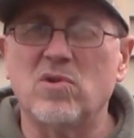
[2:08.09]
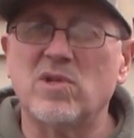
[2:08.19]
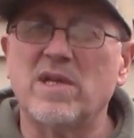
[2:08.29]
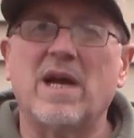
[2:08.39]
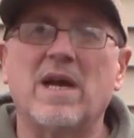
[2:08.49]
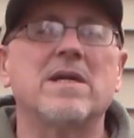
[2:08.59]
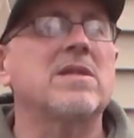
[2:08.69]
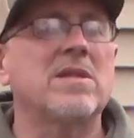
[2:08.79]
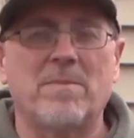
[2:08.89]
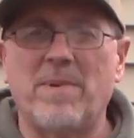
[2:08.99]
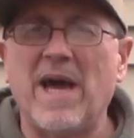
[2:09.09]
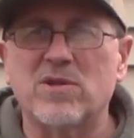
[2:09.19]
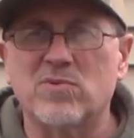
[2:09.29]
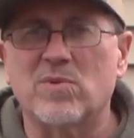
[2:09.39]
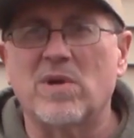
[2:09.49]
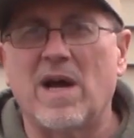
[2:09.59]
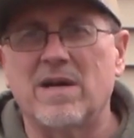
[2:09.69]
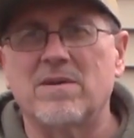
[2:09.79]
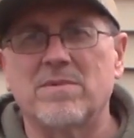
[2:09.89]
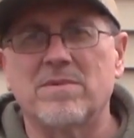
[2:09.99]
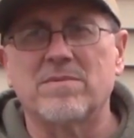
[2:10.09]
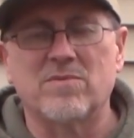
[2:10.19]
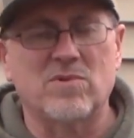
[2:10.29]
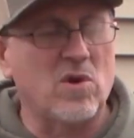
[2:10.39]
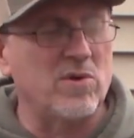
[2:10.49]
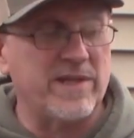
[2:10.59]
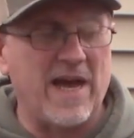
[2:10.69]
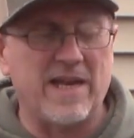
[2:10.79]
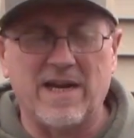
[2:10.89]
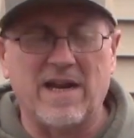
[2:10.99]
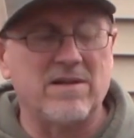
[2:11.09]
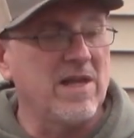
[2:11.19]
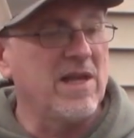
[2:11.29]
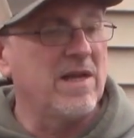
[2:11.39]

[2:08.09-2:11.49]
Usually, uh, the batteries will, uh, will go down, and I'll